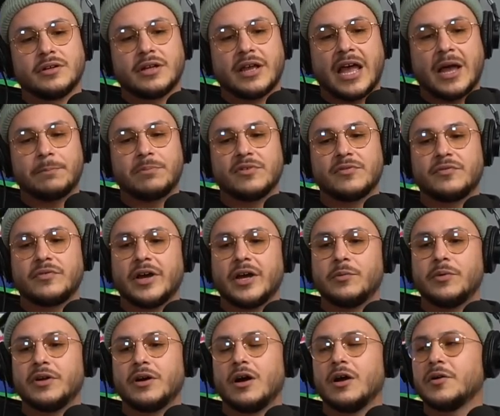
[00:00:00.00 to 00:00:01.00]
amplifying
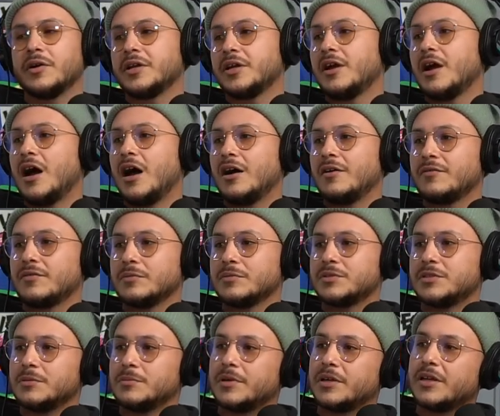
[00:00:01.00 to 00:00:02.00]
what I already got from
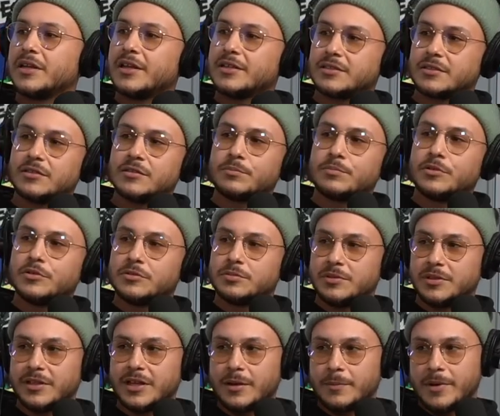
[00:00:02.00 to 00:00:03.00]
somebody that's going to approach
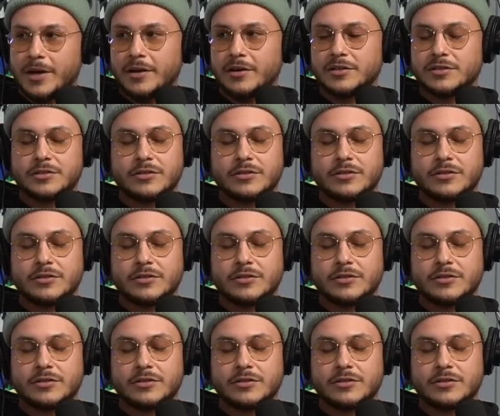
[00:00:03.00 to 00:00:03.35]
me in that manner.